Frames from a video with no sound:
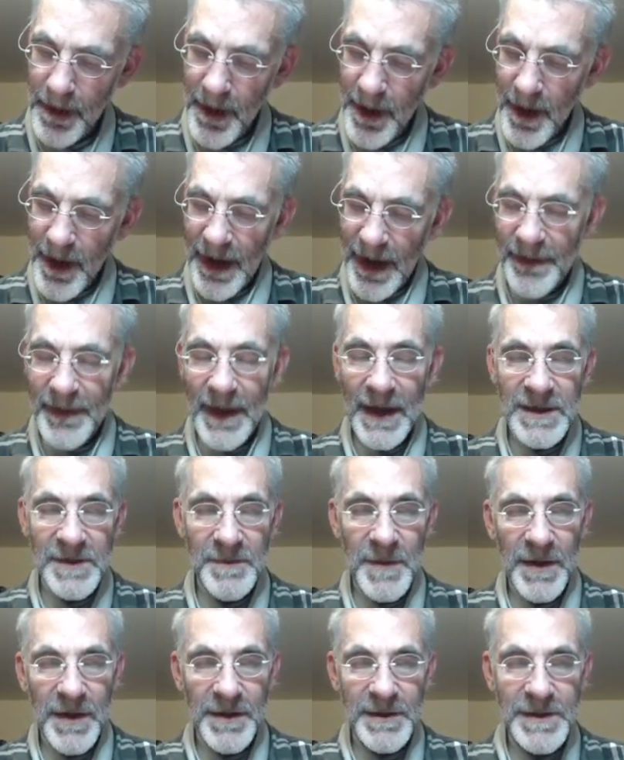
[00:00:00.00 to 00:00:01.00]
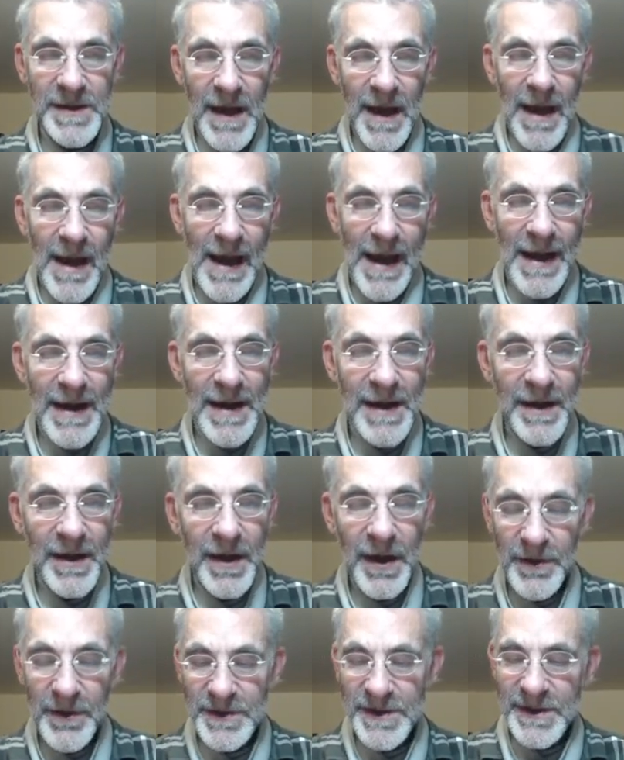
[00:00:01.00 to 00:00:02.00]
And that's because any
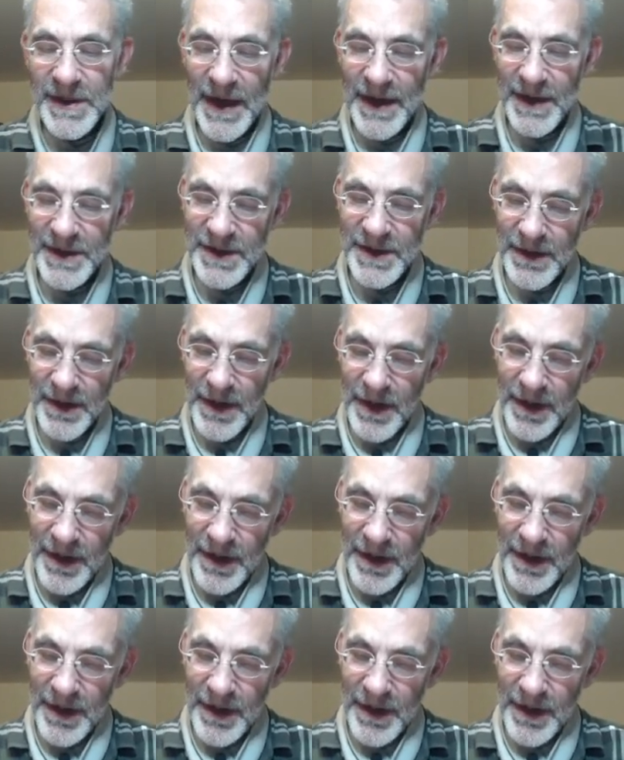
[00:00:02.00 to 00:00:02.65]
coset,